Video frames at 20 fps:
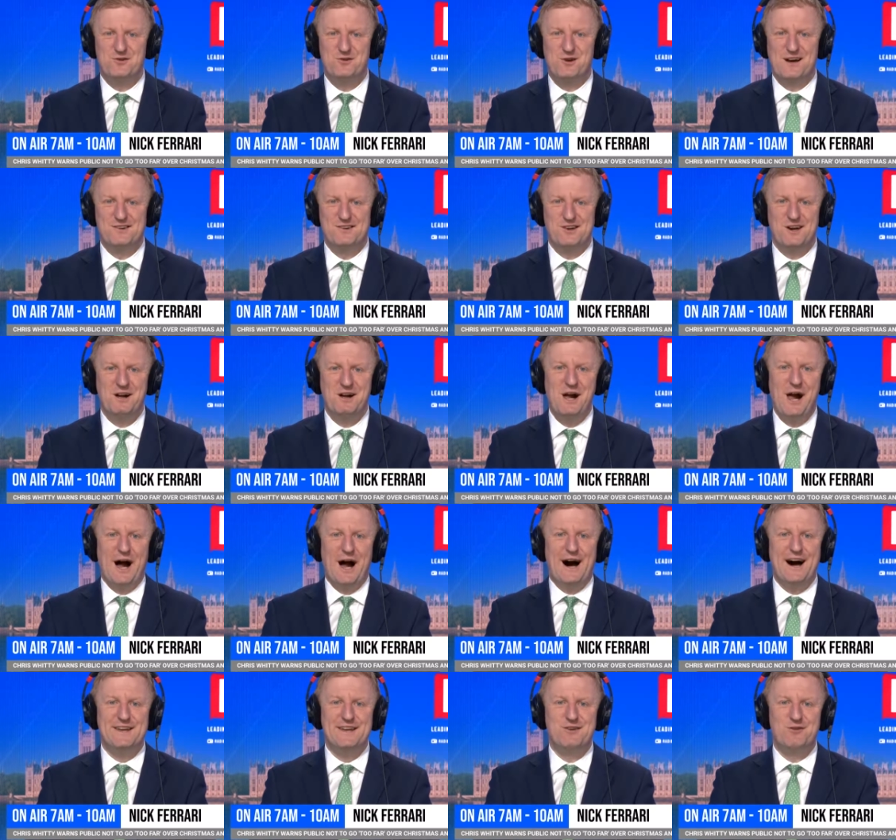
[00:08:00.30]
treasure.
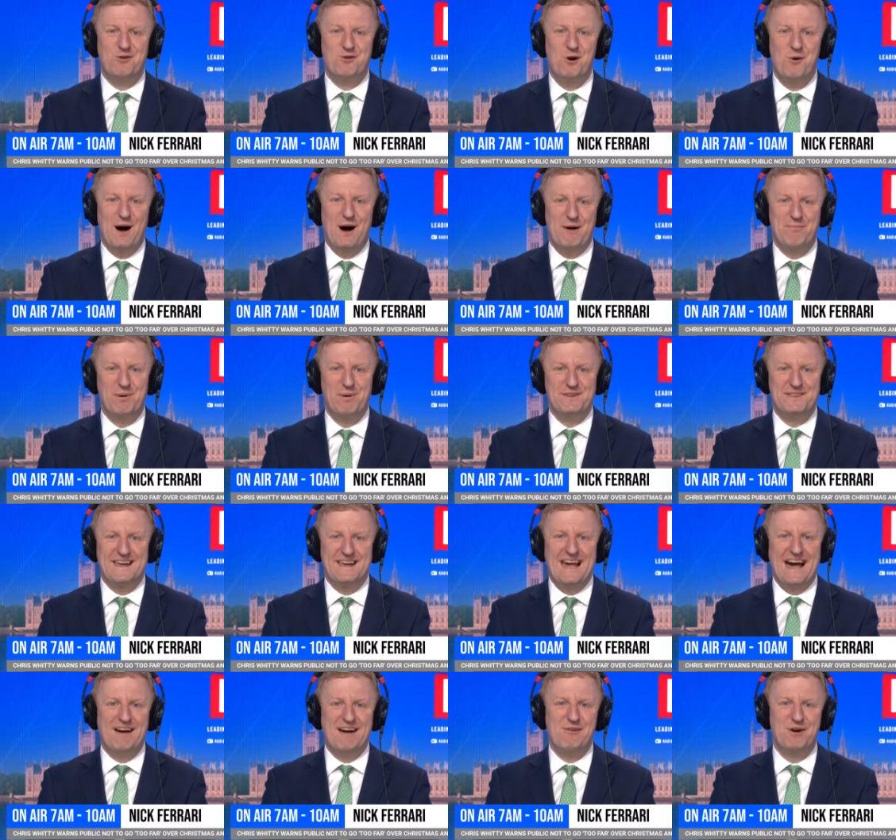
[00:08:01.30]
I grew up on the
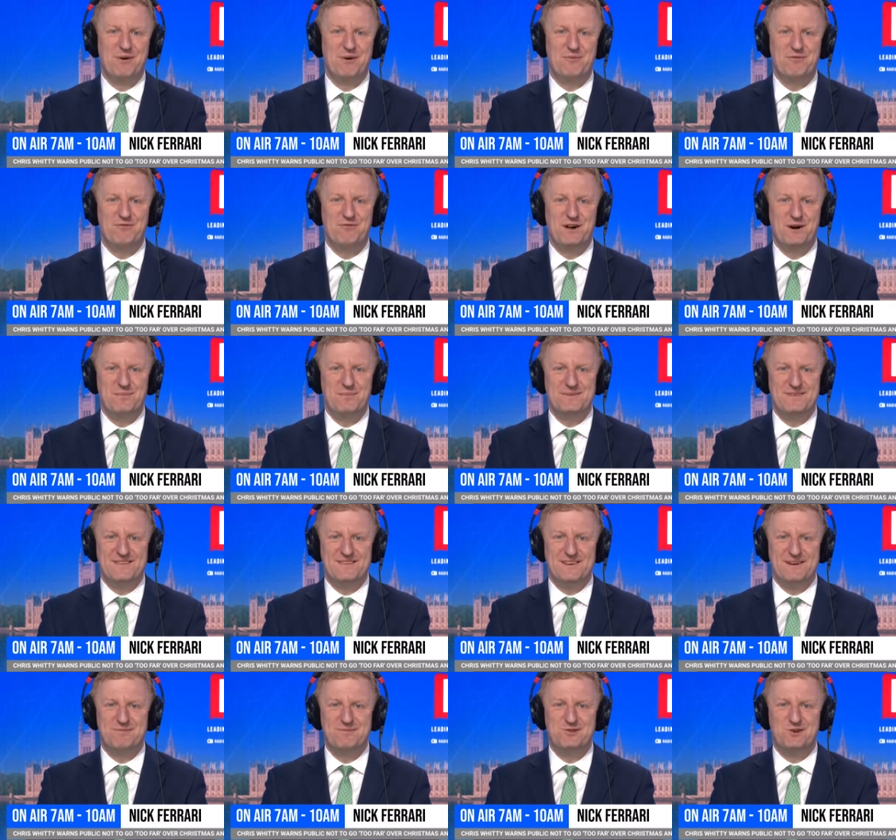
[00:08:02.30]
Carry On films,
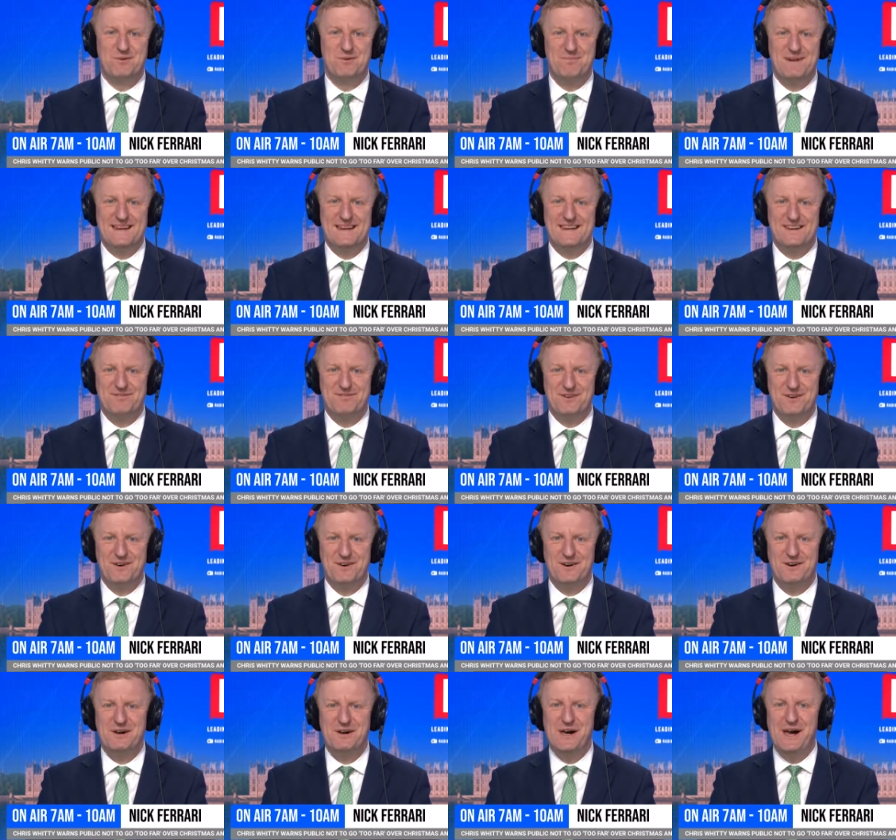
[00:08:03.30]
as I'm sure many of
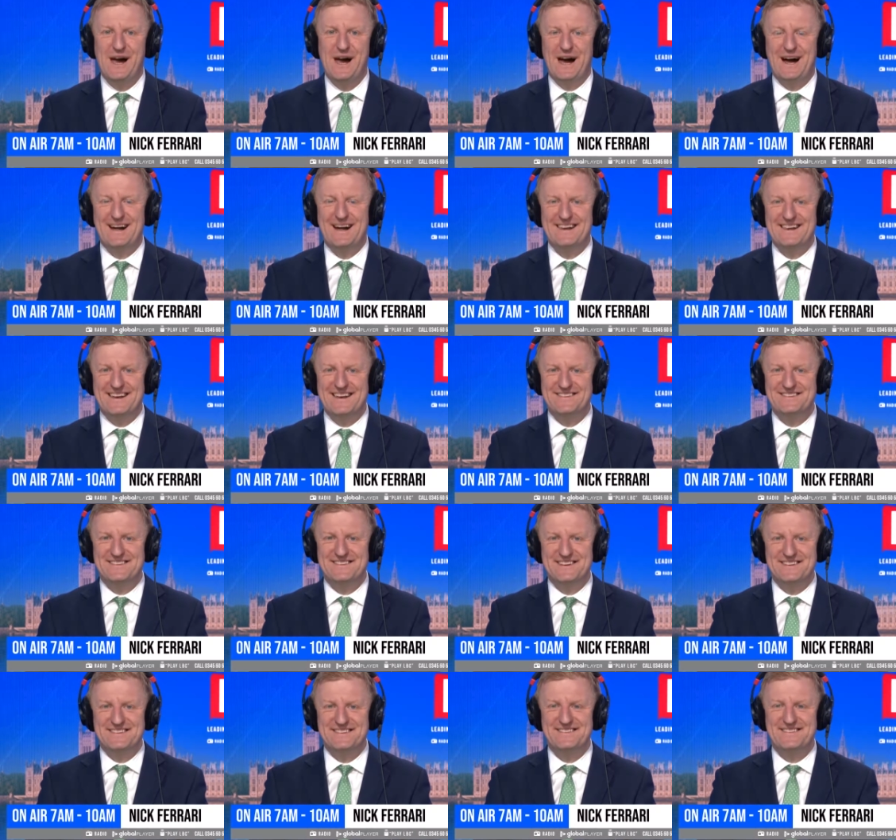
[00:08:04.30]
your uh,
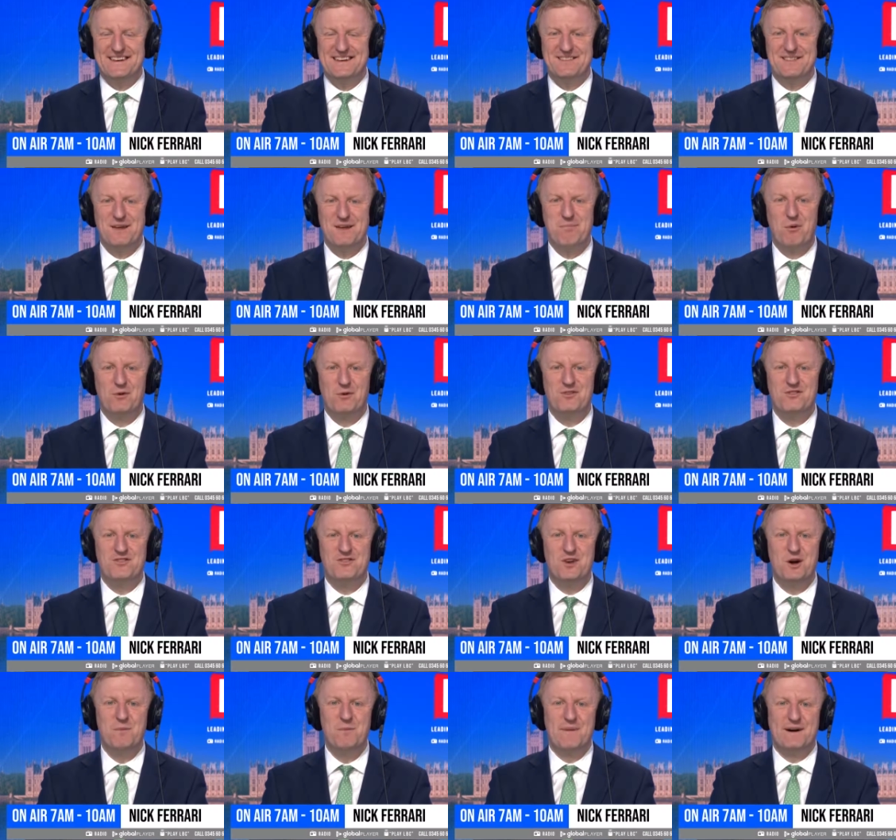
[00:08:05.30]
listeners did, and they brought
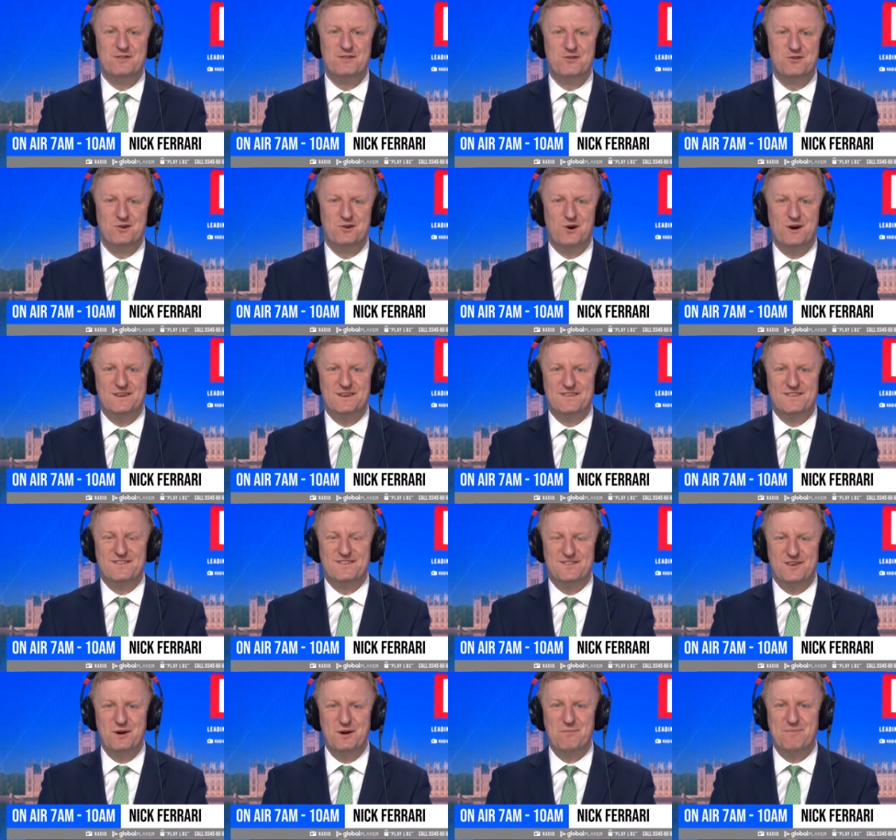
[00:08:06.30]
so much joy to
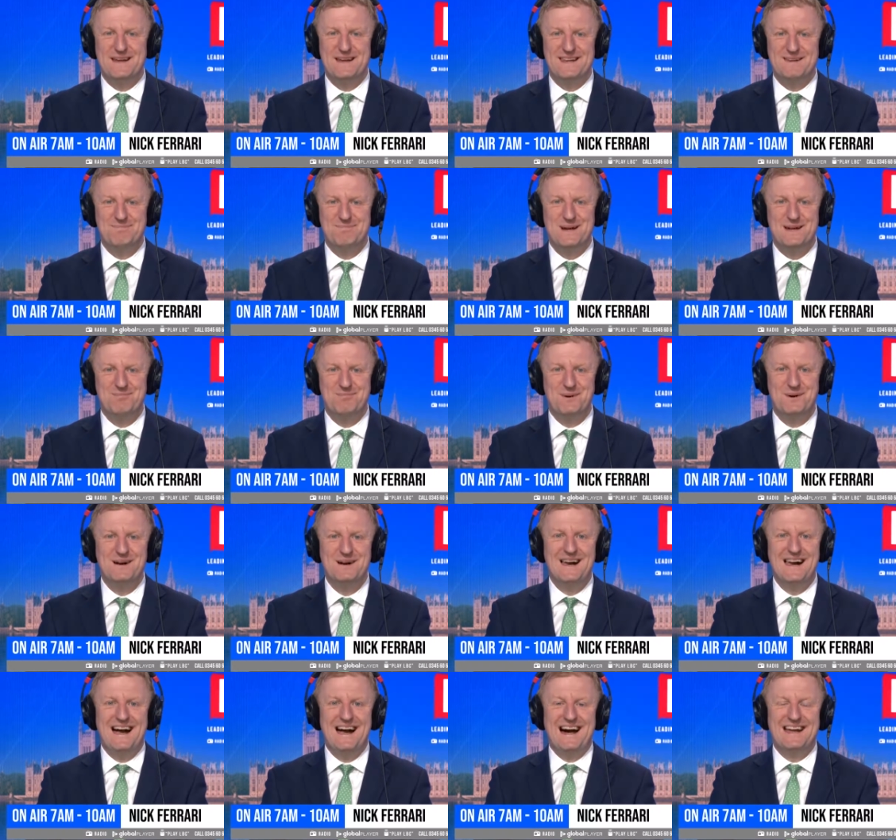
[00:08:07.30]
so many people.
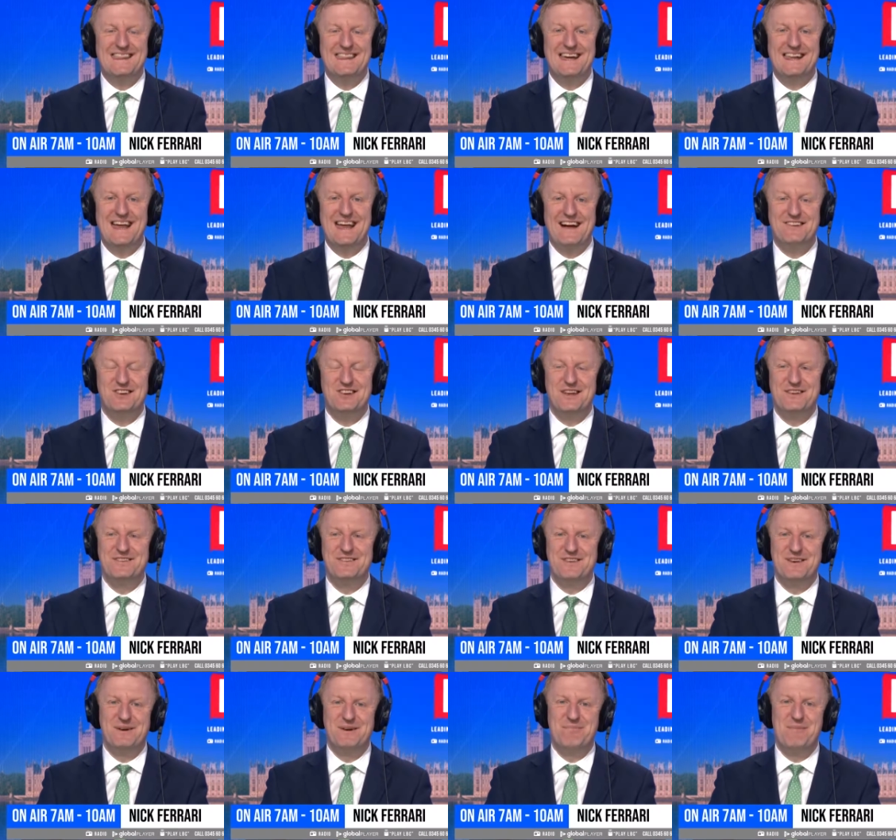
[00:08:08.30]
And then, actually,
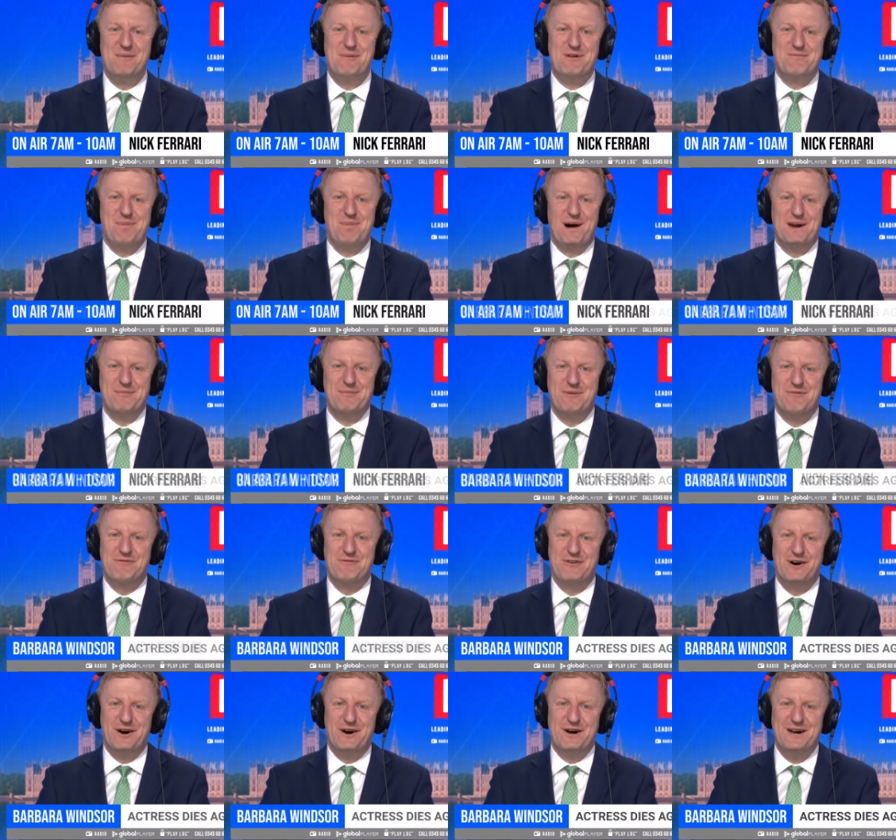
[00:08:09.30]
as a member of Parliament
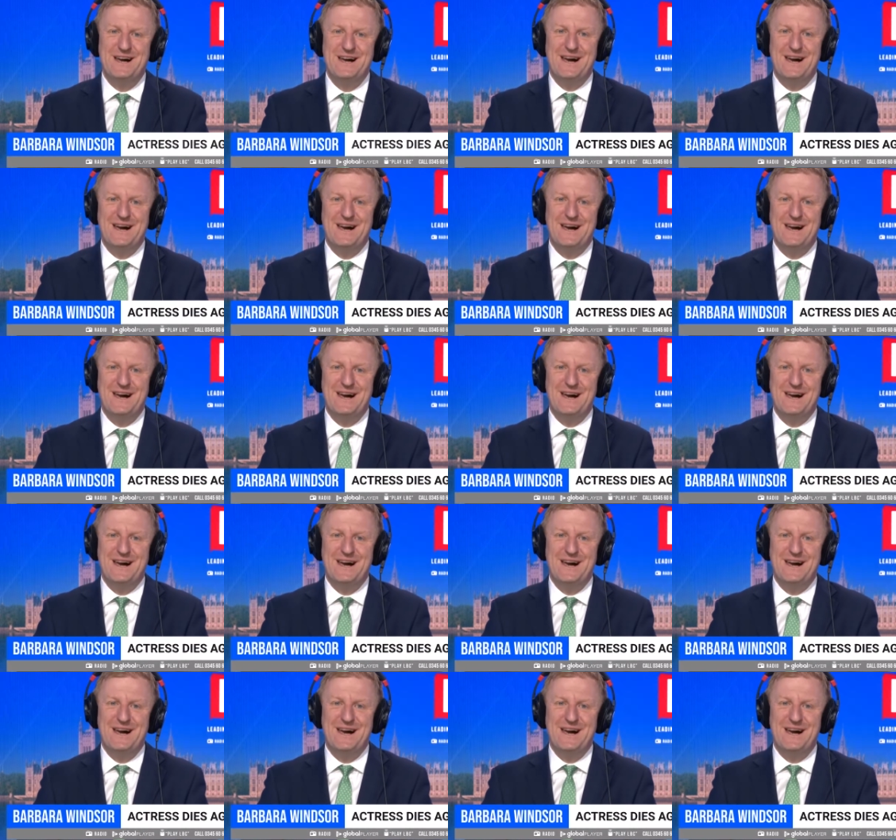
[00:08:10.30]
for